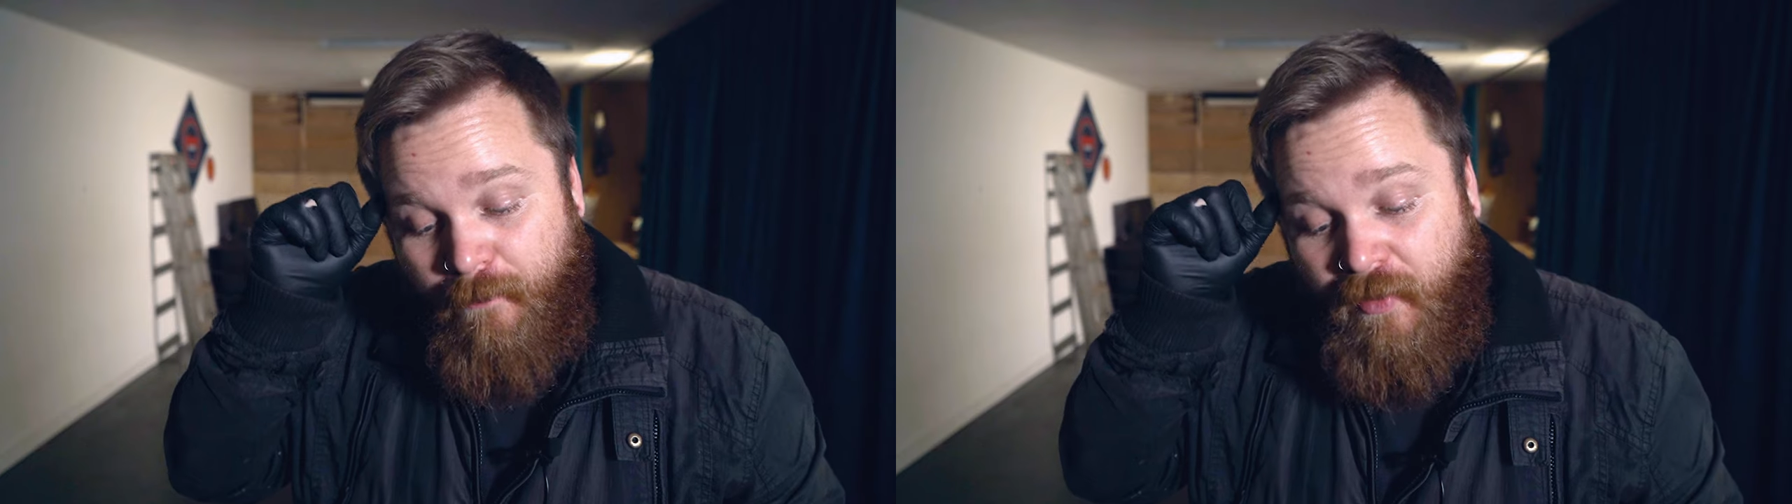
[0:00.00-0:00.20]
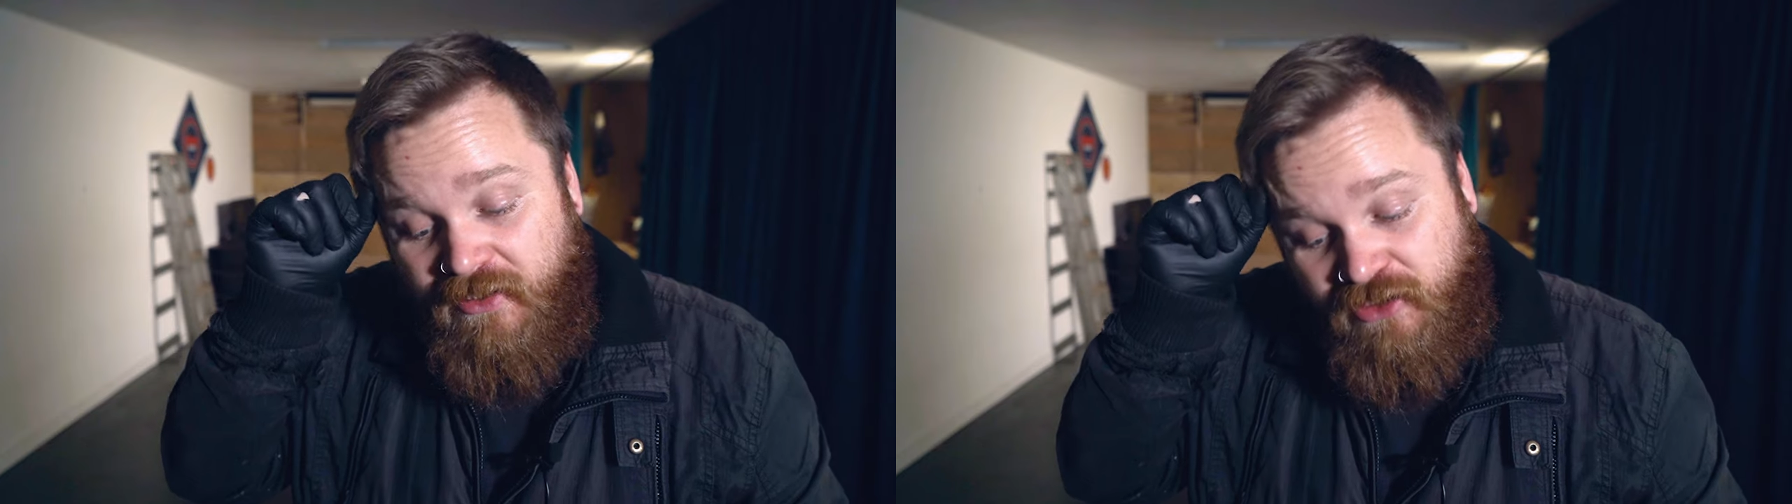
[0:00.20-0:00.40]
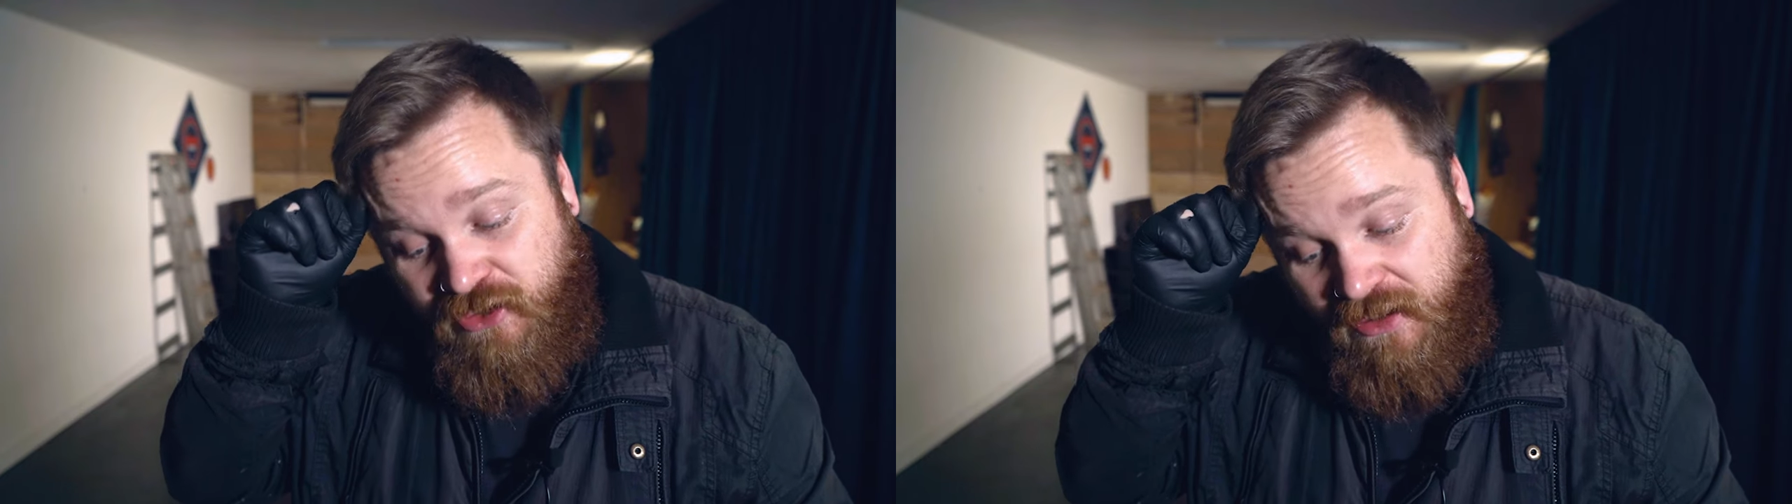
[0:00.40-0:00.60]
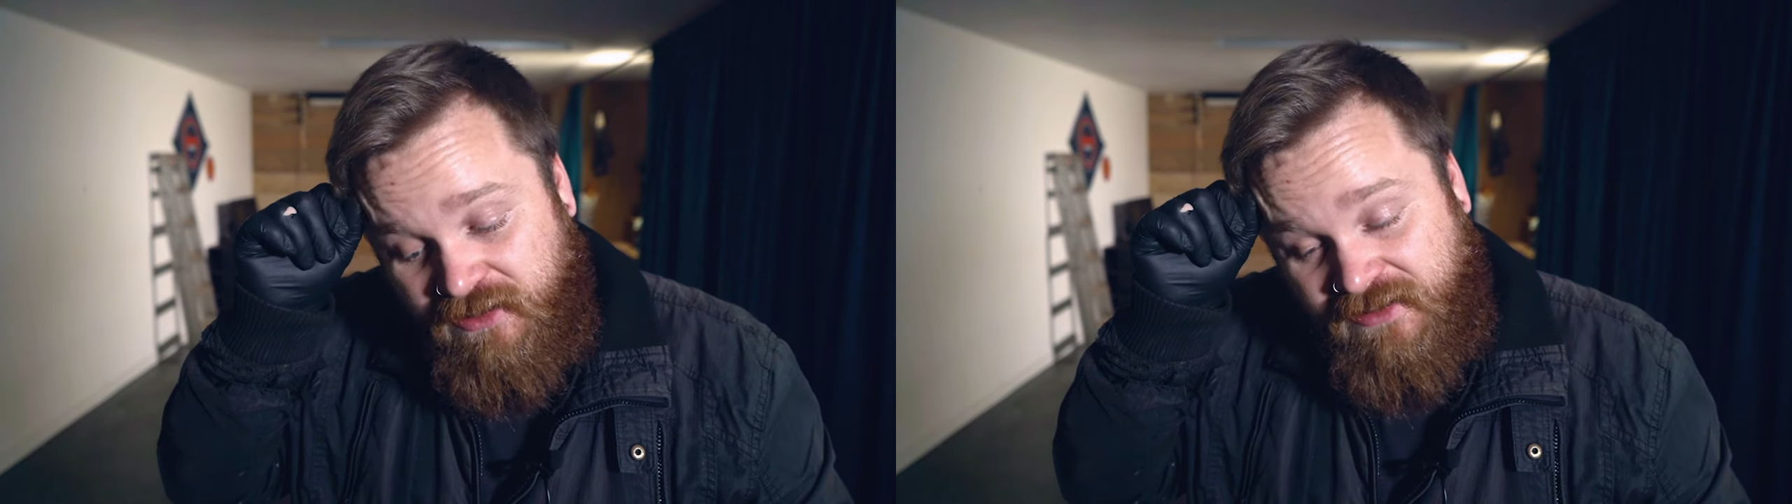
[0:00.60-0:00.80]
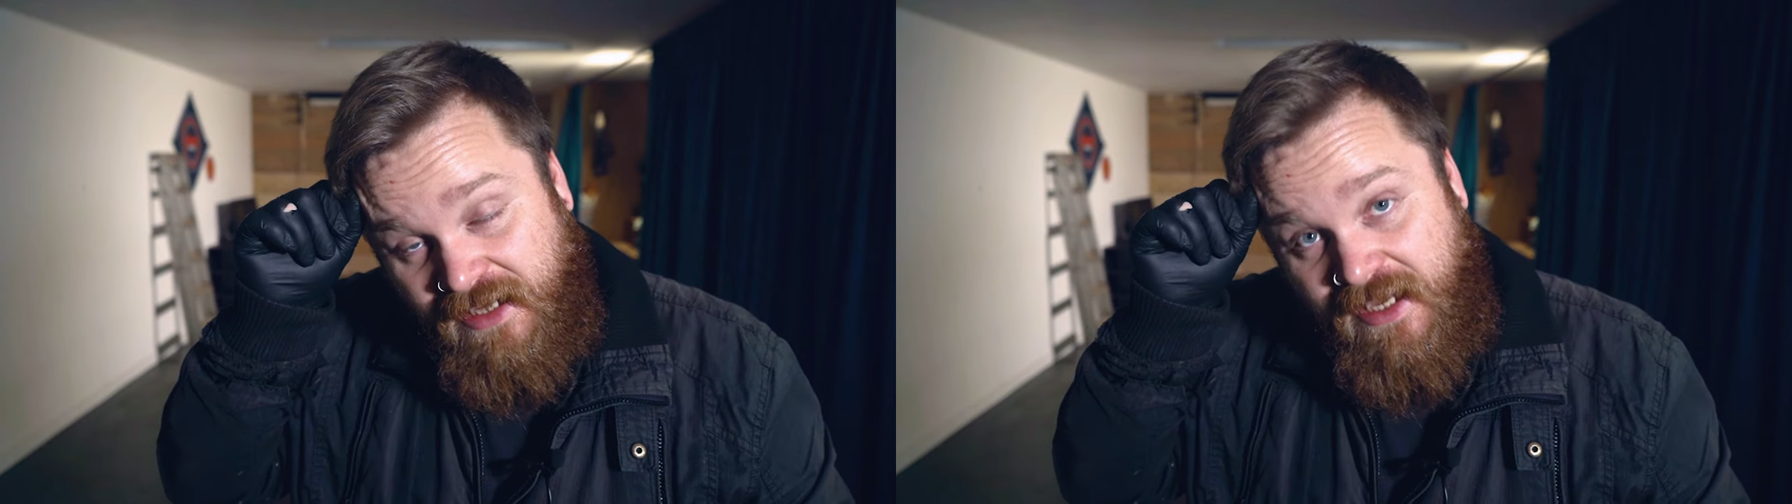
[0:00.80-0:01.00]
but
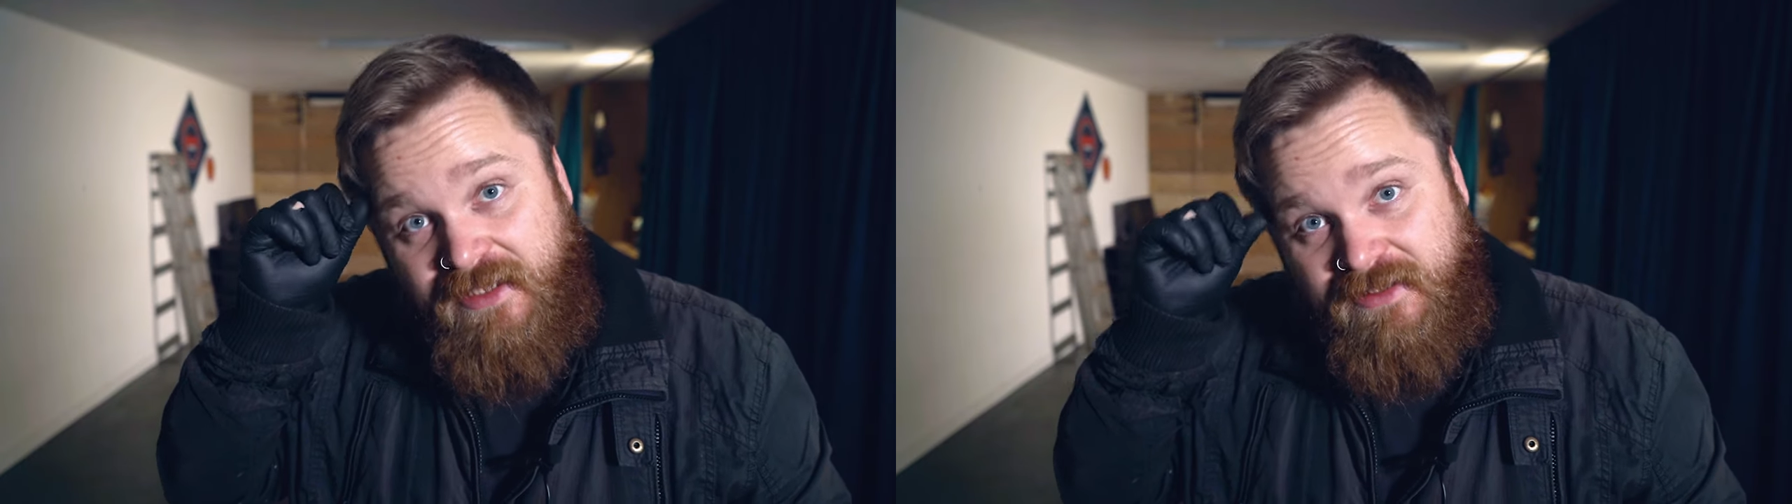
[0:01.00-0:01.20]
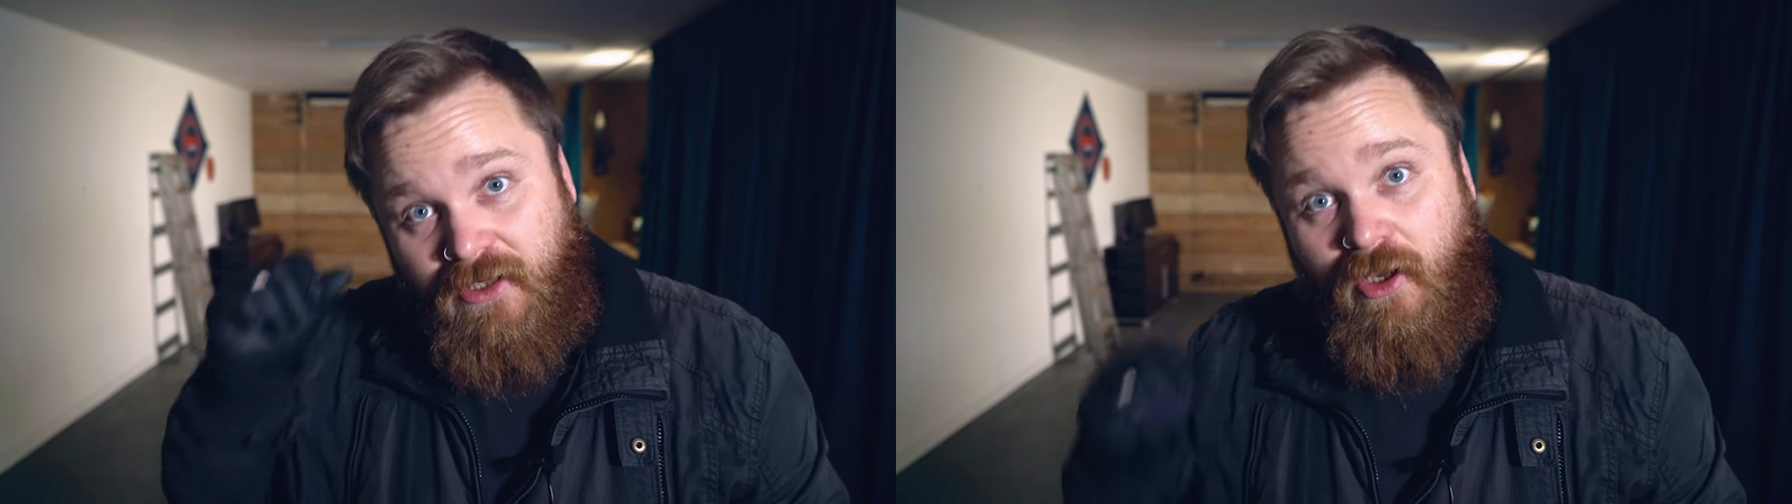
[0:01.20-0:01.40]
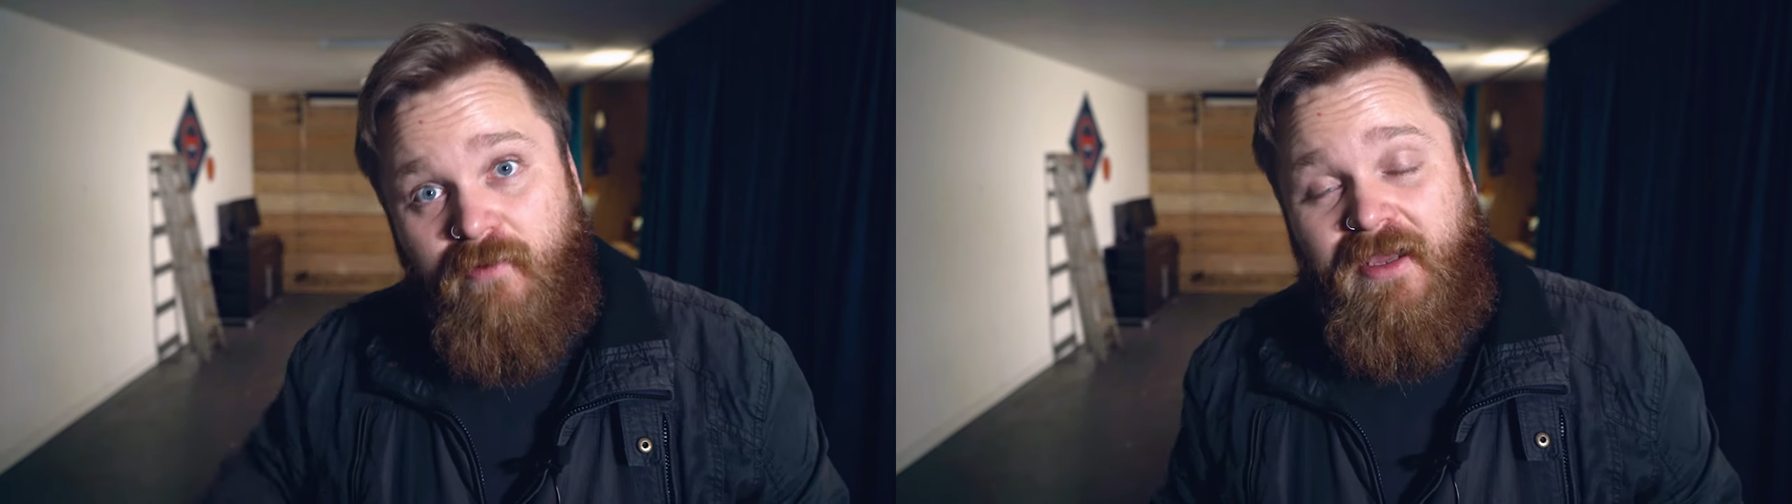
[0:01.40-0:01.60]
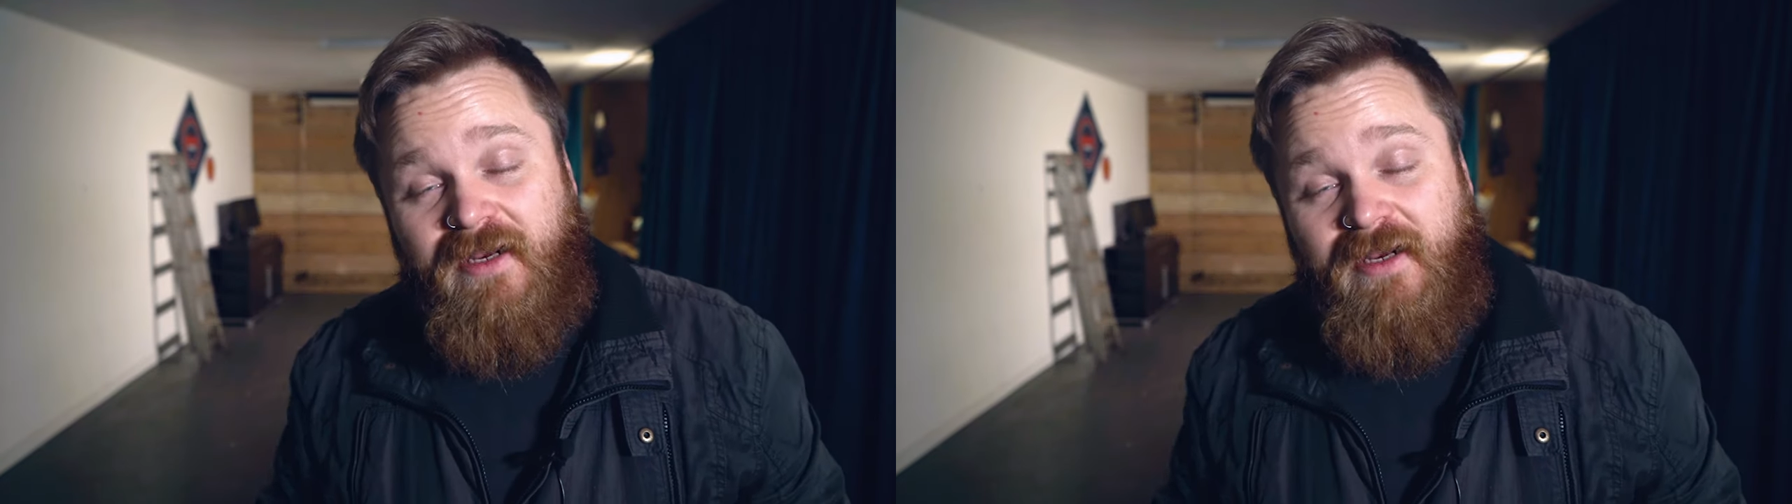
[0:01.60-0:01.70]
just take your time.